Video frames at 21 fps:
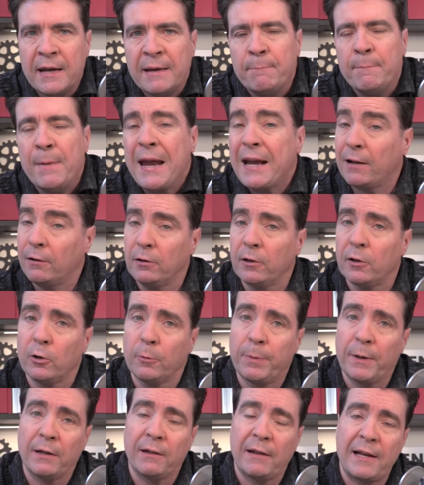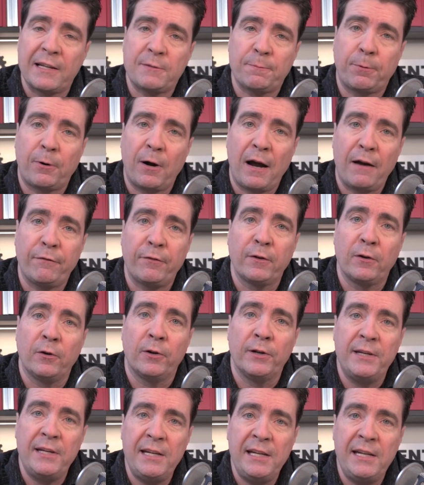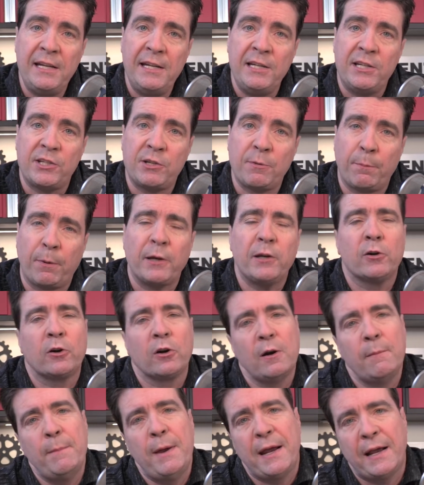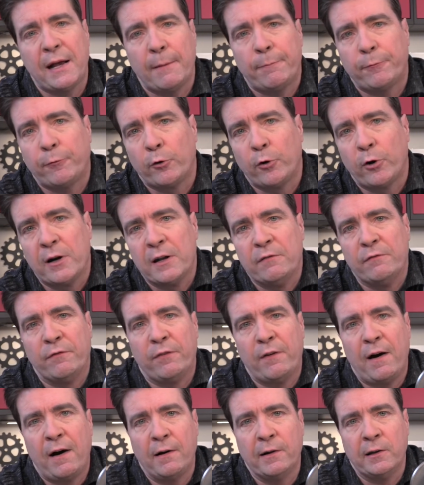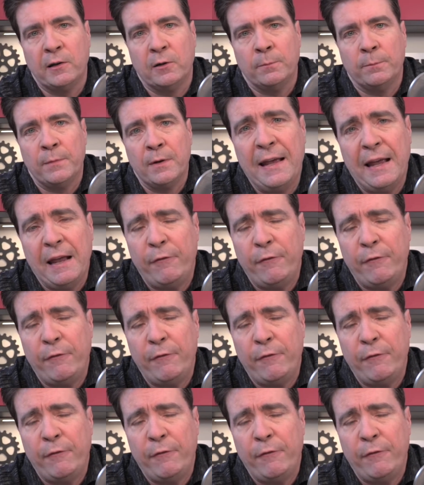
make a little bit less profit on each, but you're going to make up for it in volume.